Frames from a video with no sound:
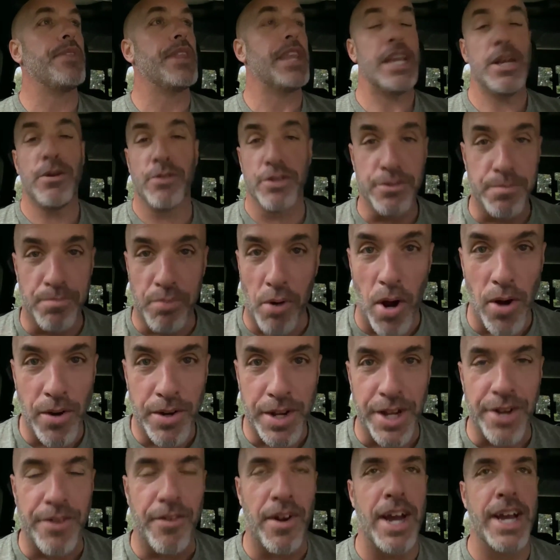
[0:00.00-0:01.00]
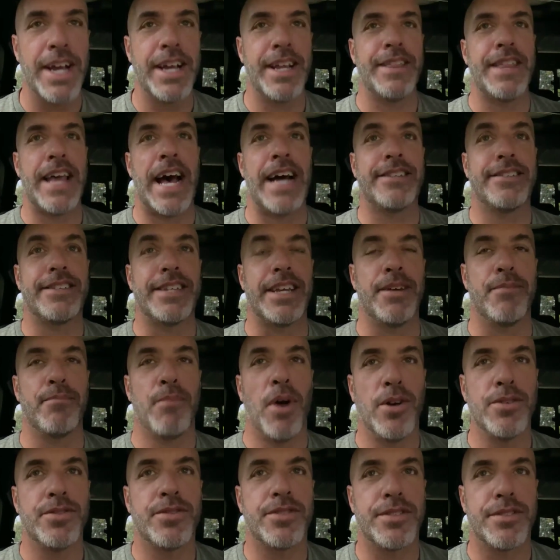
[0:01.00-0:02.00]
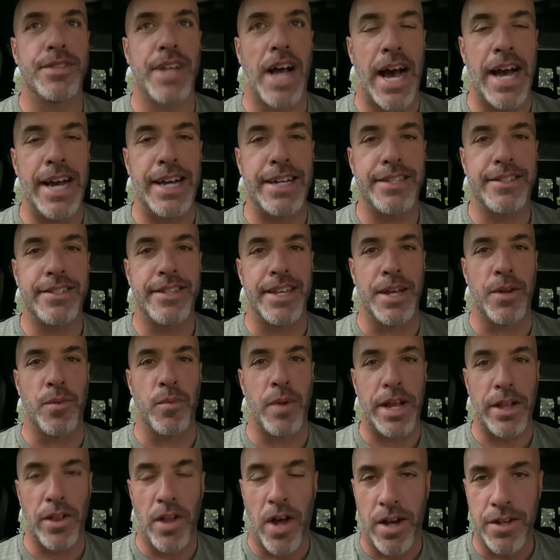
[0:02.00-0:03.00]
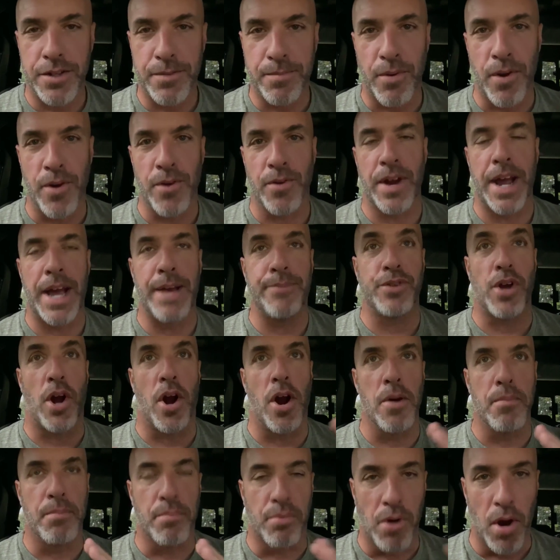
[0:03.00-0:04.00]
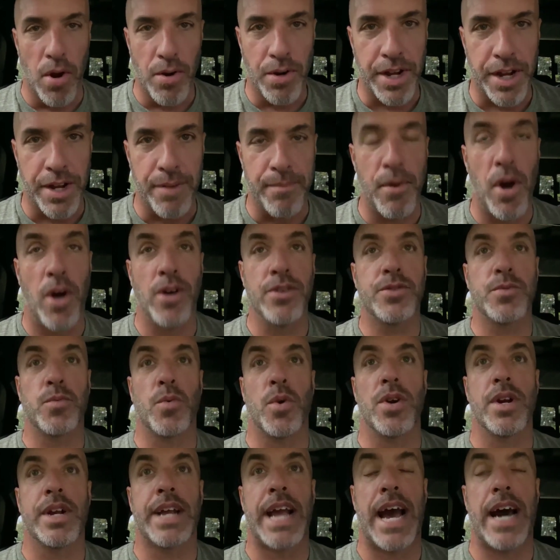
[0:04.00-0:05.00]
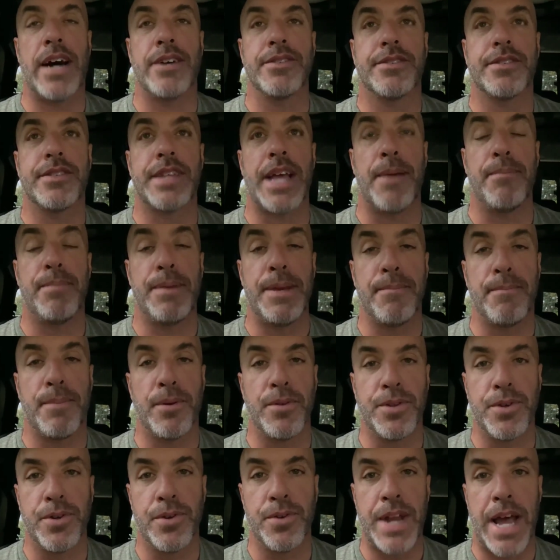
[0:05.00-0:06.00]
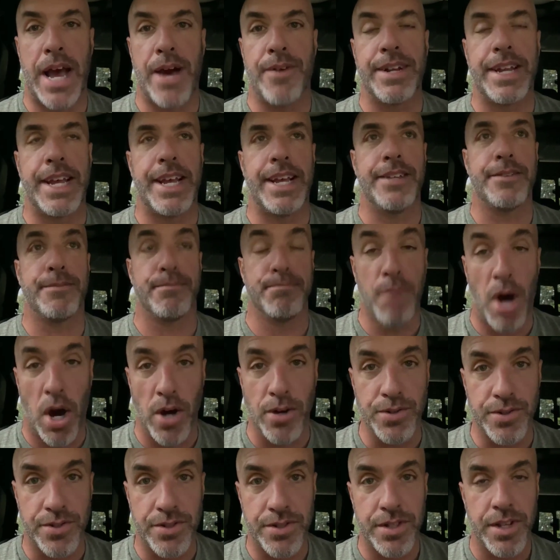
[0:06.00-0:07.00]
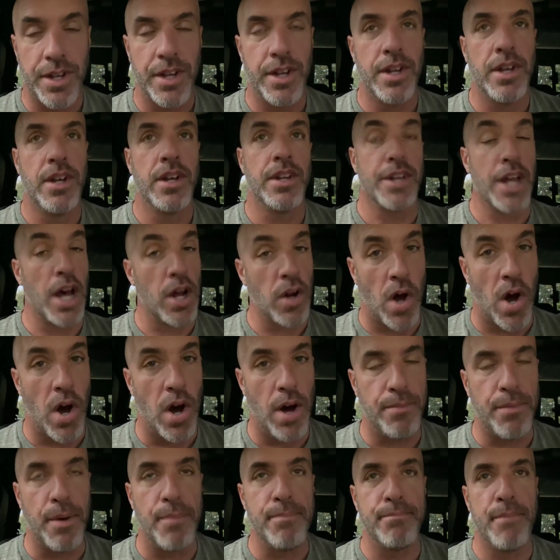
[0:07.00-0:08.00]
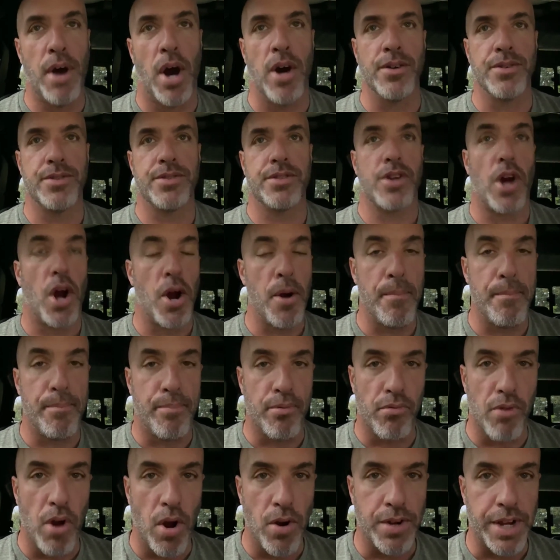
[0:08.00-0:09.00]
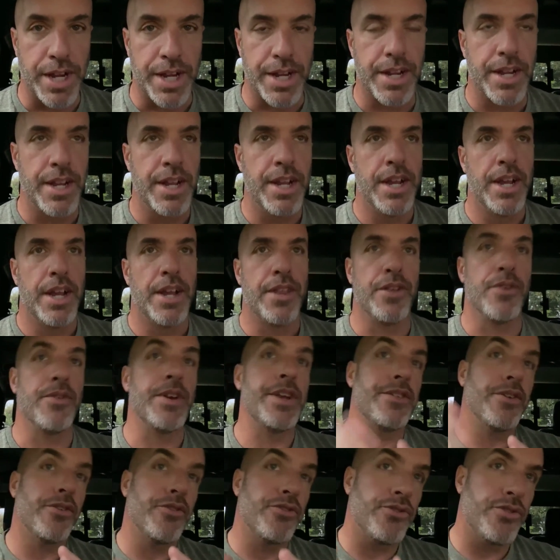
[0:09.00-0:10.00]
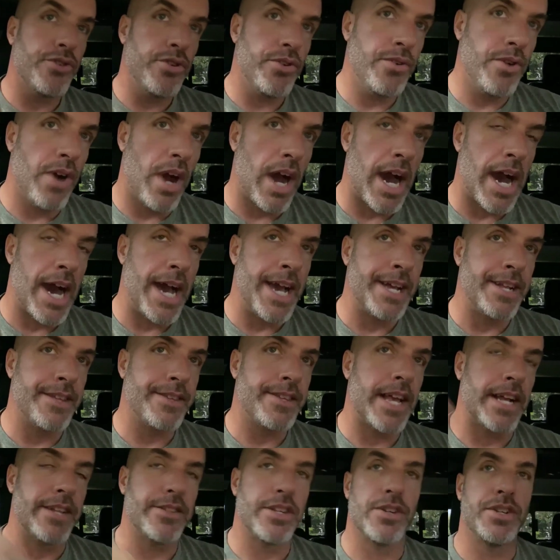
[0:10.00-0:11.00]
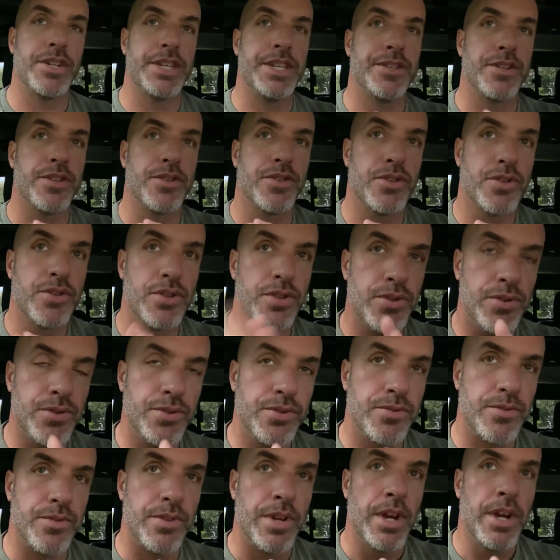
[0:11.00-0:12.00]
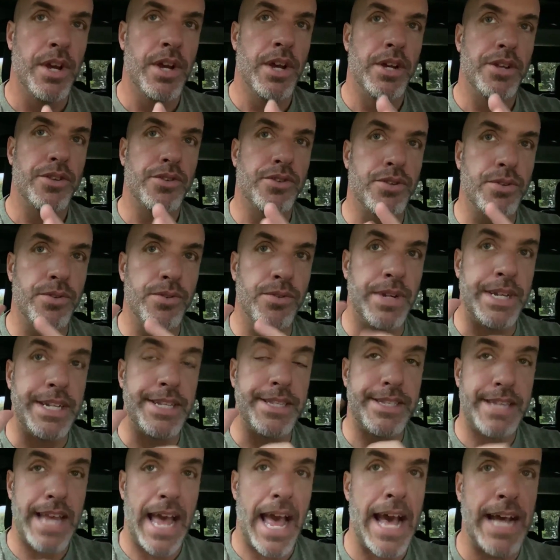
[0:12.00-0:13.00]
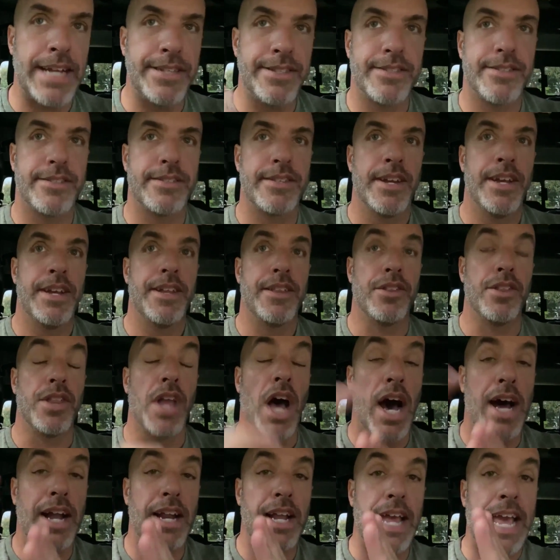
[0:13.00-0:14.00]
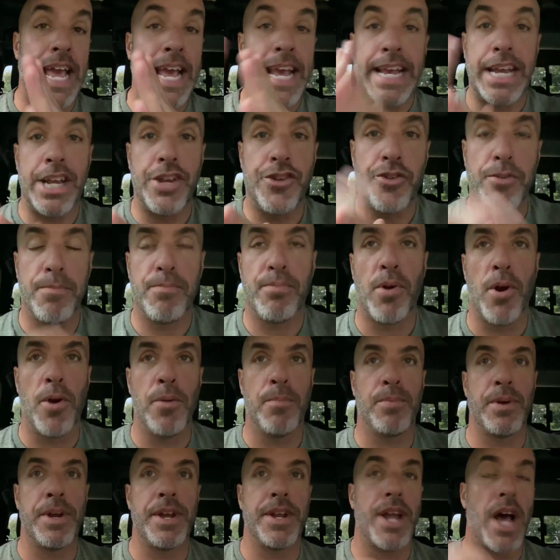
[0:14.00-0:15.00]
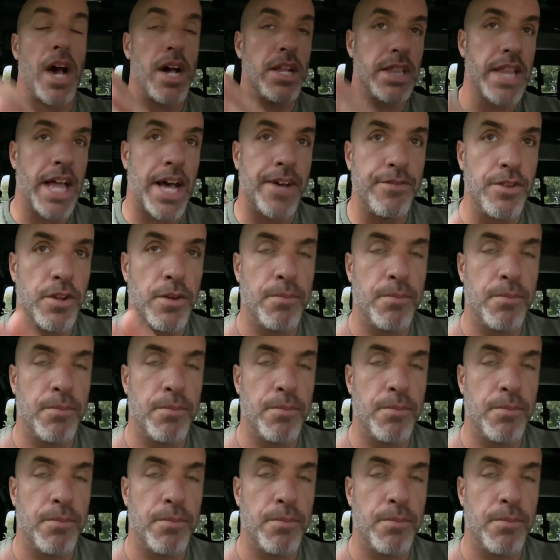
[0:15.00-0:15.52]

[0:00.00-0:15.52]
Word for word: it was broken, right? And that's it. Most diets and weight loss programs are broken. Most workouts that people do nowadays, most, not all, but most are broken. They're either too high intent, they're either too too intense, not age appropriate, not level